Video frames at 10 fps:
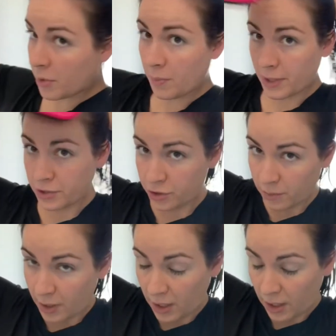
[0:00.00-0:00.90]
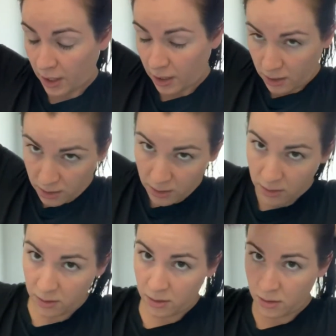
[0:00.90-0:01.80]
gonna brush through my hair,
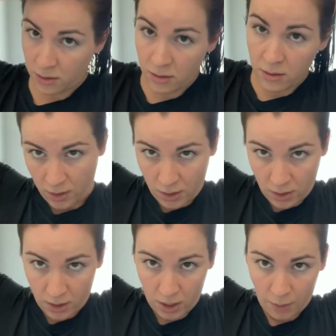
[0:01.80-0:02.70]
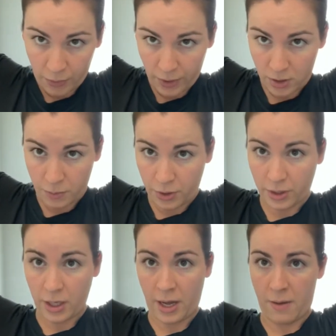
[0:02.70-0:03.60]
and I'm going to pull
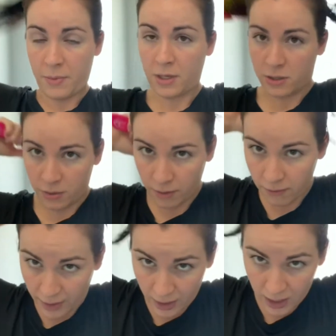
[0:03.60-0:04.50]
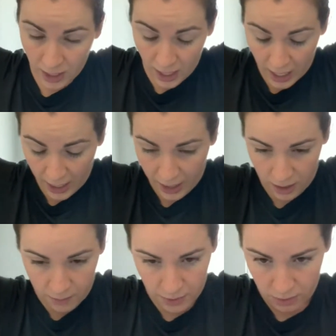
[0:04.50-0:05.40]
it up into a very
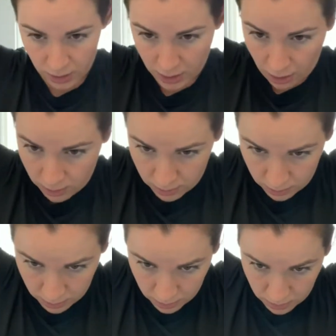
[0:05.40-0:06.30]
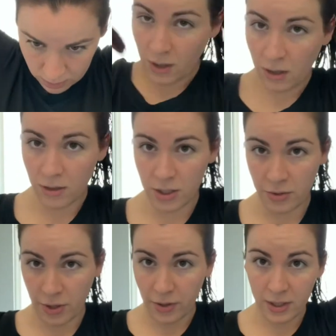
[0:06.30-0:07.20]
high ponytail. Also
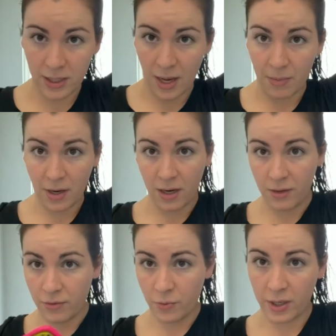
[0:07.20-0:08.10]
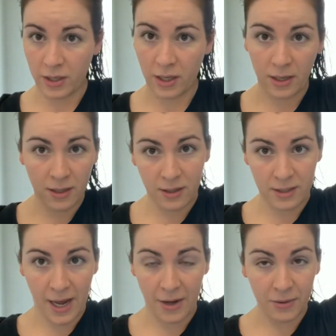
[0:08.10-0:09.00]
notice I'm not even wearing a
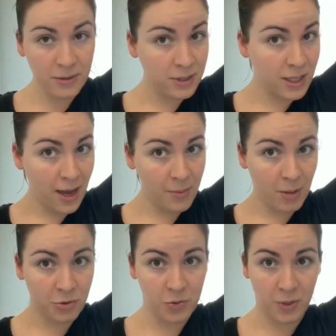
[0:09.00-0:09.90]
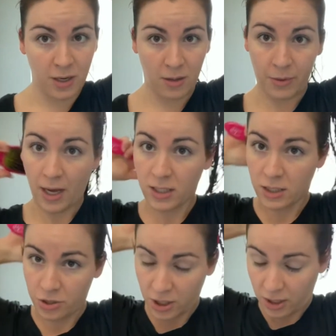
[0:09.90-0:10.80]
towel this time, I'm just wearing a black
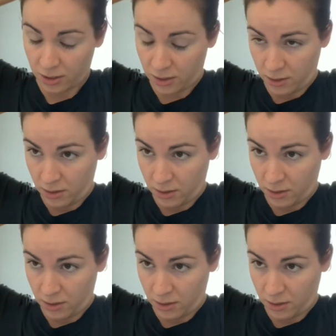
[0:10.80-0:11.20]
t-shirt.